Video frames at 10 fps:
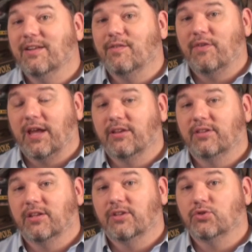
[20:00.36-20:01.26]
an
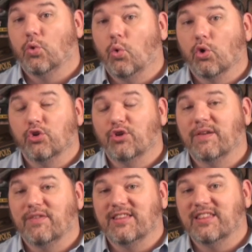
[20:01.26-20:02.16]
advantage or you're
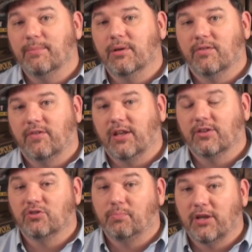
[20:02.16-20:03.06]
giving them an
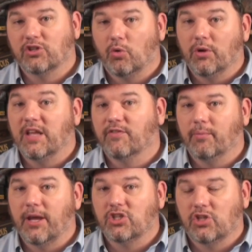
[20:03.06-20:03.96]
advantage based on what
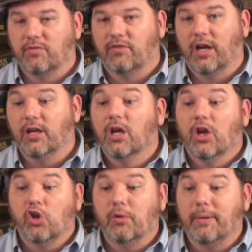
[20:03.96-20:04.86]
information you find.
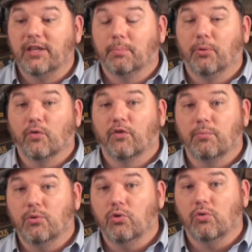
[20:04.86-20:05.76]
You may make the perfect
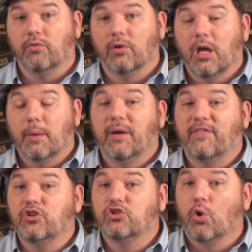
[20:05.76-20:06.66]
move, but
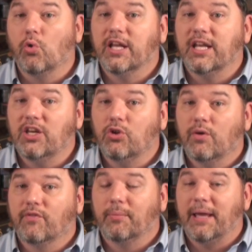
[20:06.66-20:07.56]
if you don't get any new
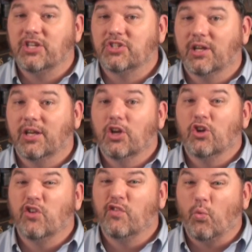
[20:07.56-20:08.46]
information,
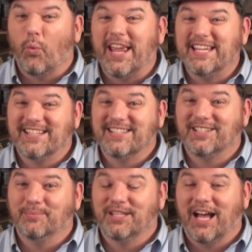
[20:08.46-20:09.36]
you've wasted
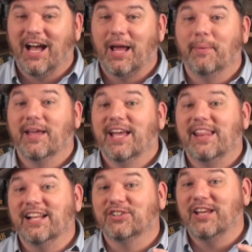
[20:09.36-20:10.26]
some time.
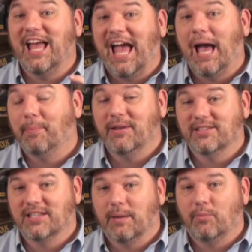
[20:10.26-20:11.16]
And that's going to happen in
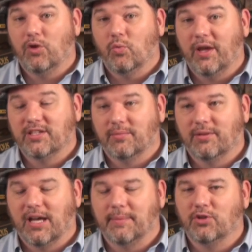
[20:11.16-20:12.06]
this game where you waste some
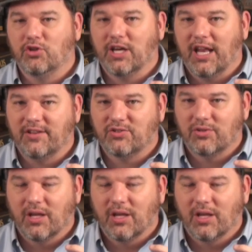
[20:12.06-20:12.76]
time. So you got to,